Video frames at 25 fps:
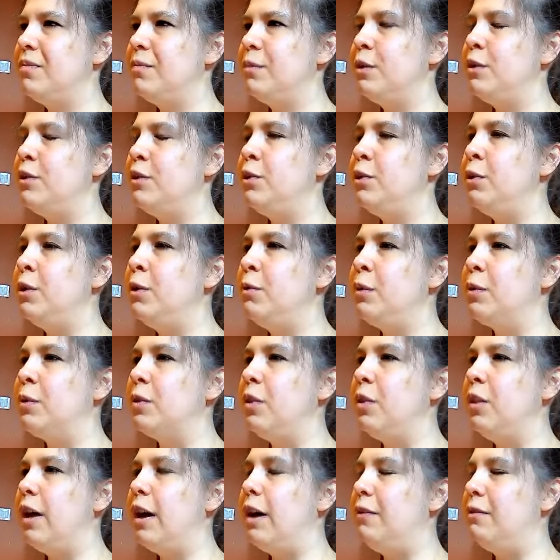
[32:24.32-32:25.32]
But do it
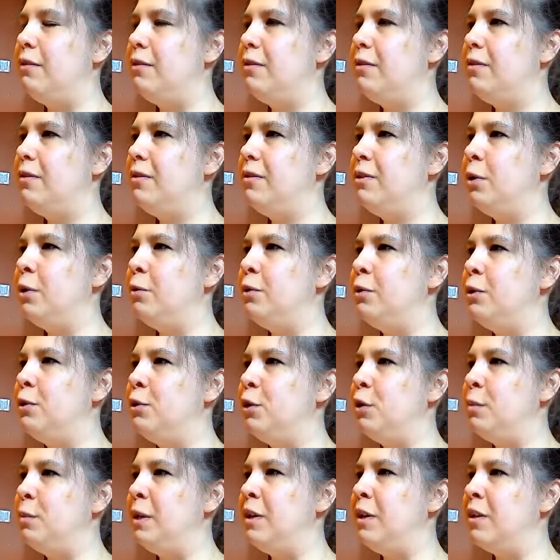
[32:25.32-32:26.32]
with love. Don't
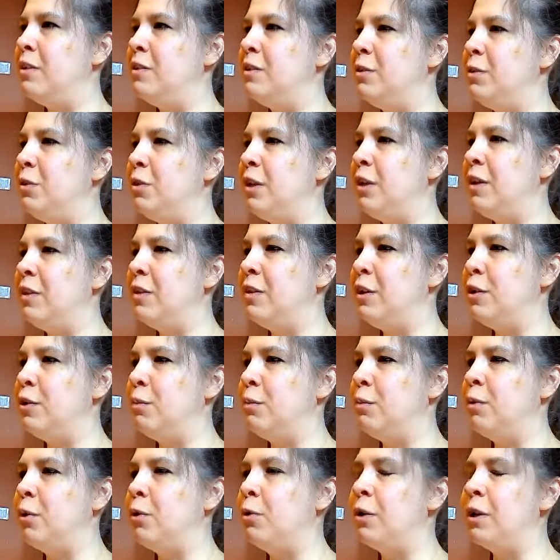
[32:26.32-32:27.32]
do it because you think that
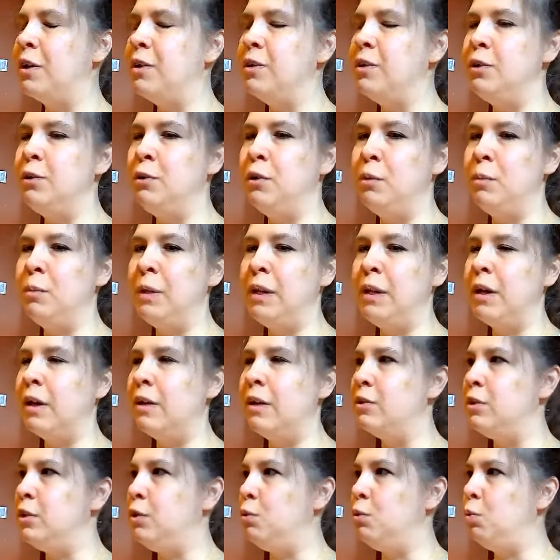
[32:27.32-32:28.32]
you're broken. Do it
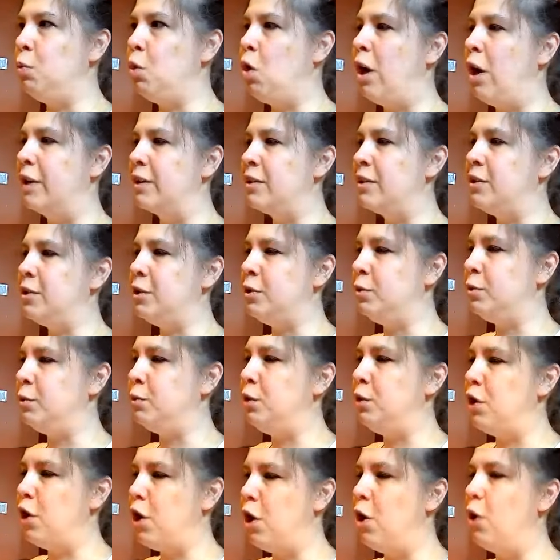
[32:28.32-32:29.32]
because you want to
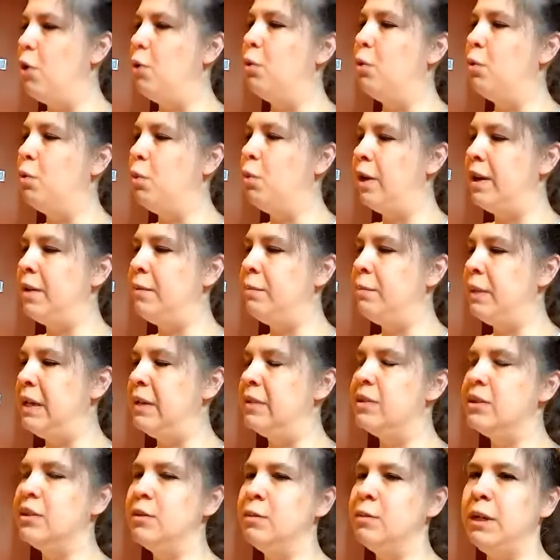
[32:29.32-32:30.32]
know what it
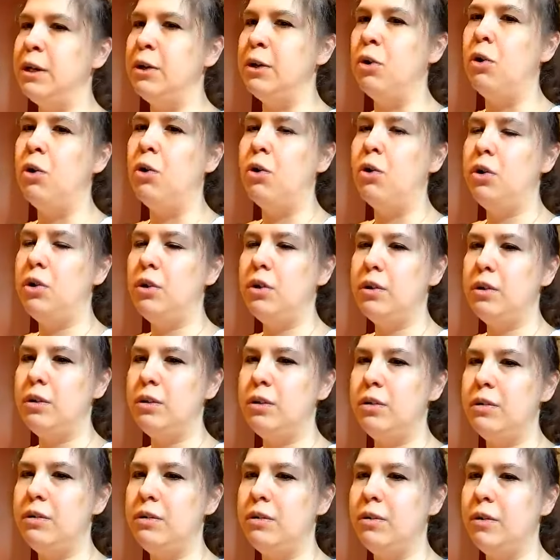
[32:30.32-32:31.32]
means to be whole.
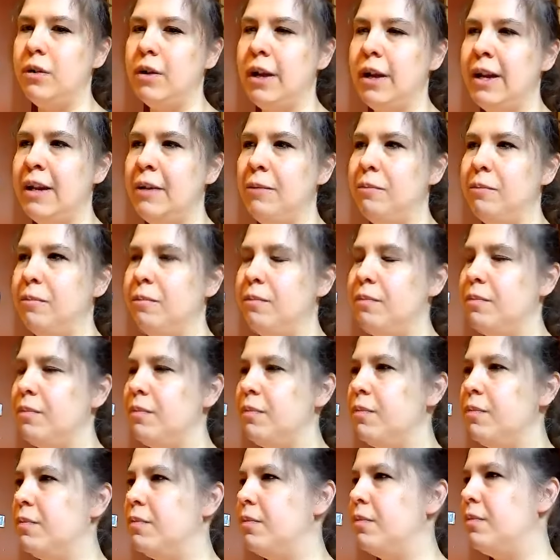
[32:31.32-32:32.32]
Right?
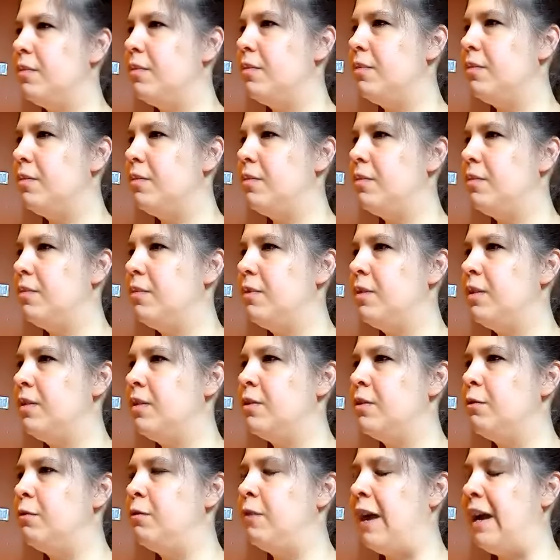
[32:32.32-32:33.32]

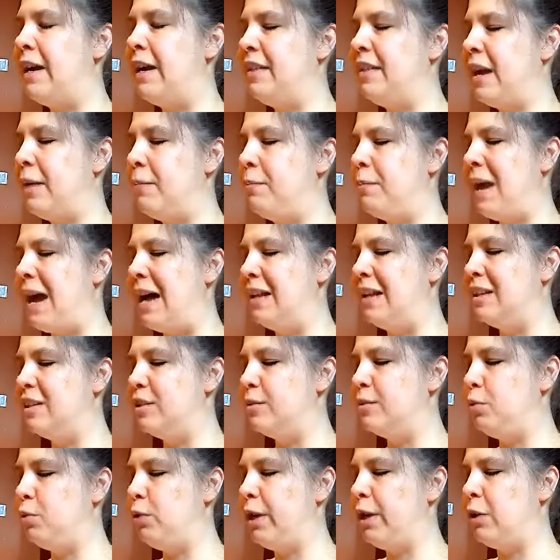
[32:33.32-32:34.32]
So find that
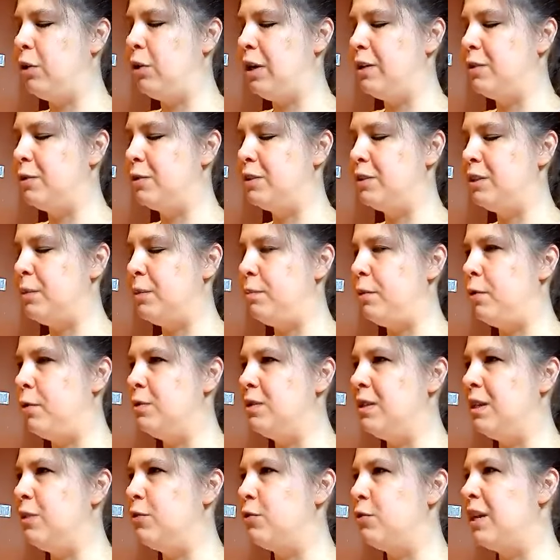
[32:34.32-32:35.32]
balance point on your sit
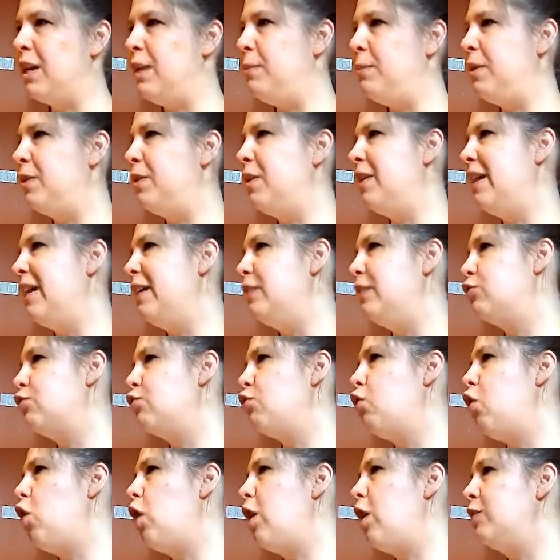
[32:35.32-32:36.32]
bones, either keeping the legs
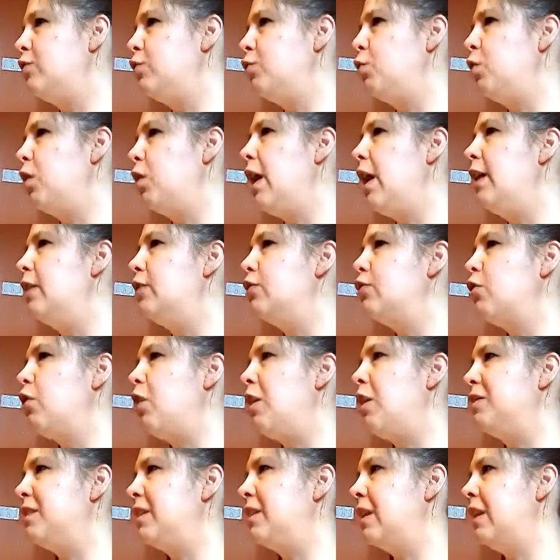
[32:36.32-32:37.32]
crossed or
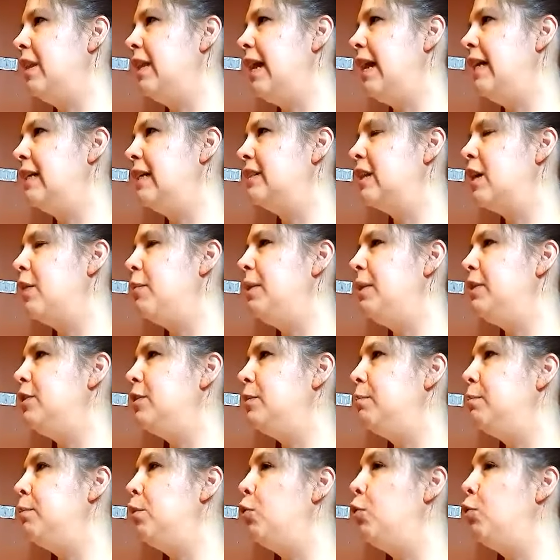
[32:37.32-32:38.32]
uncrossing the legs, come
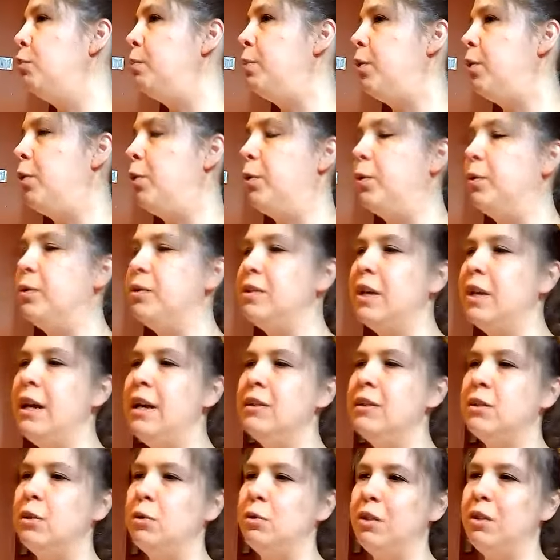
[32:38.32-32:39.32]
into boat pose.
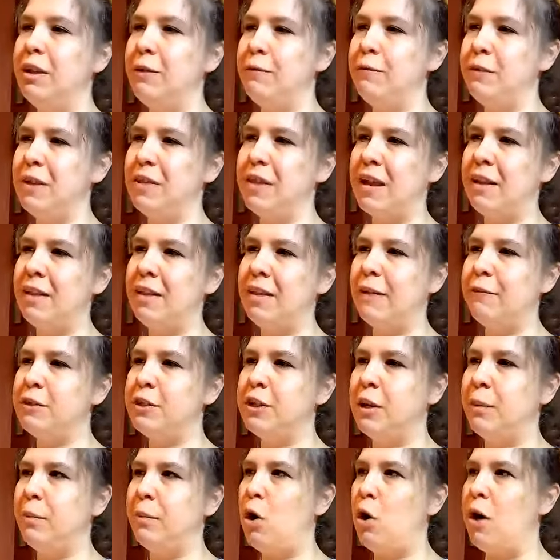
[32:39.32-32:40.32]
So lifting that left
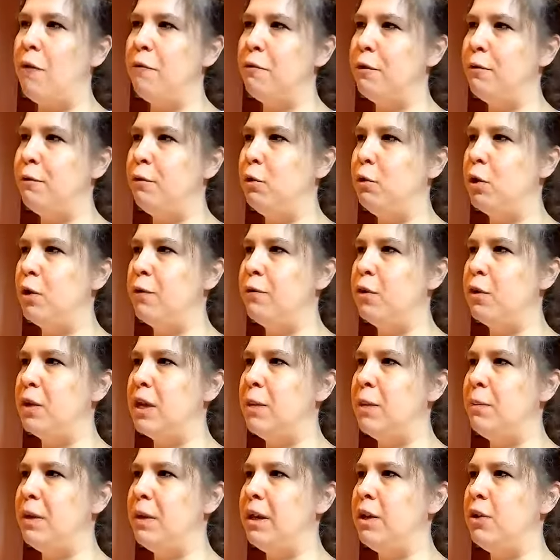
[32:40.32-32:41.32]
shin up off the floor if you're
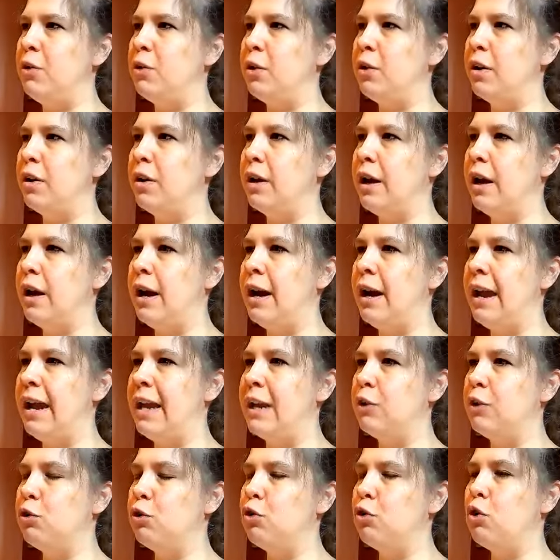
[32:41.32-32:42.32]
keeping your uh,
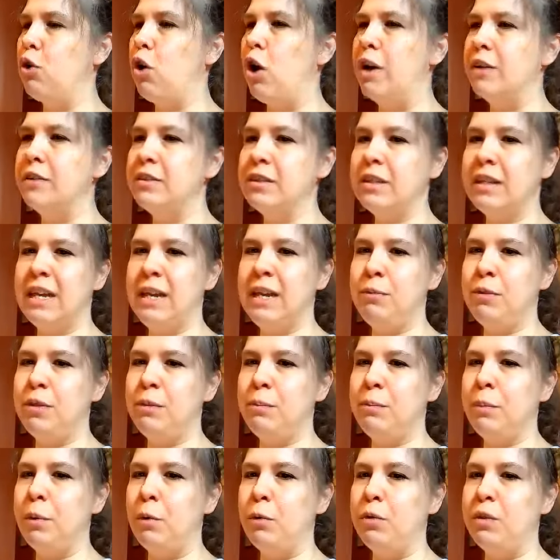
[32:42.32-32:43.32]
ankle crossed, keep
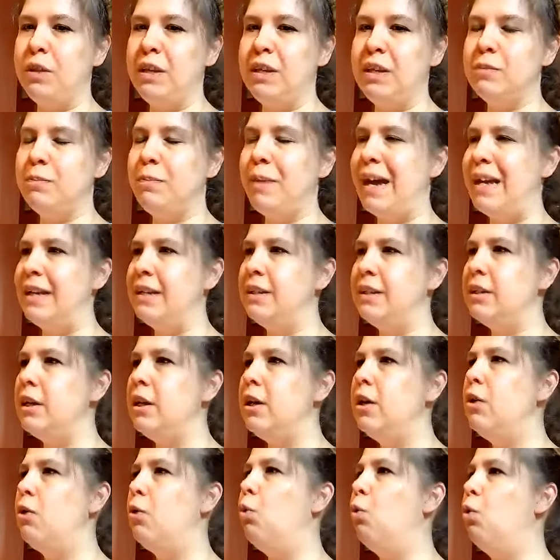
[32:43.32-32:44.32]
the, both knees bent,
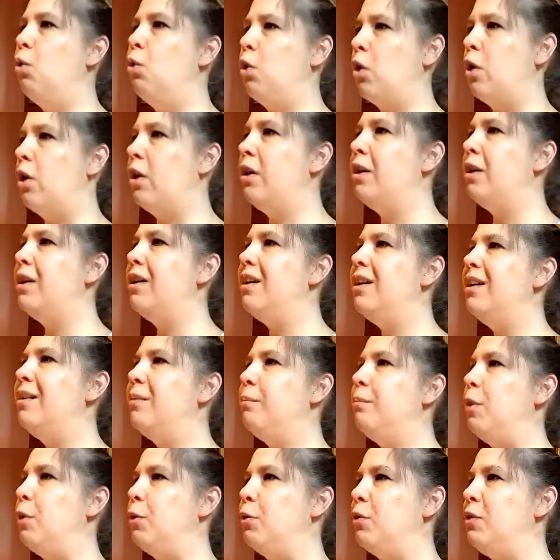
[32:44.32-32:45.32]
or
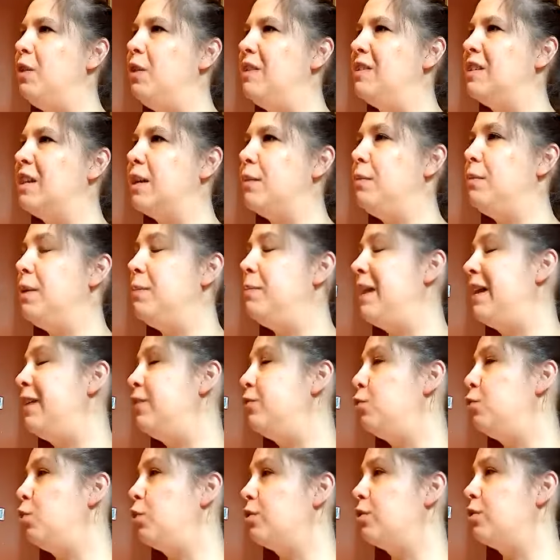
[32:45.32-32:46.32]
both knees can be
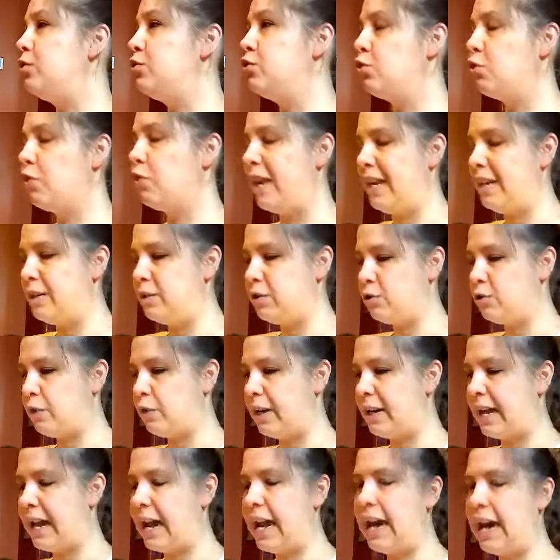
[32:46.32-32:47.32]
bent or straight,
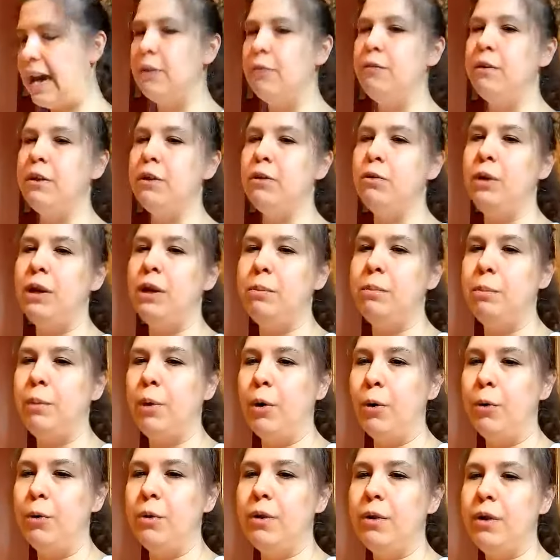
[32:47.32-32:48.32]
straight ahead of you in
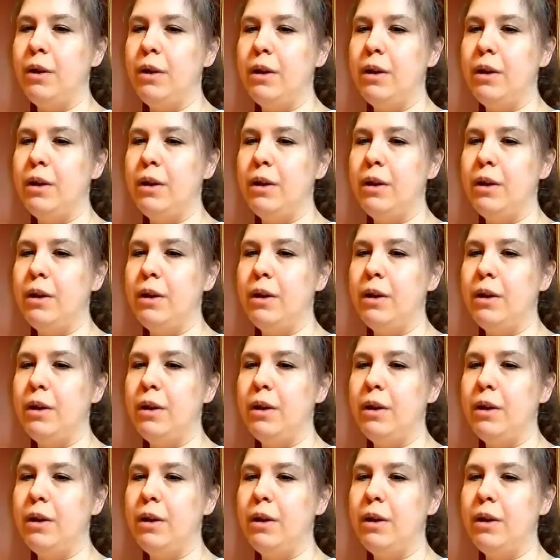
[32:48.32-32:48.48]
boat.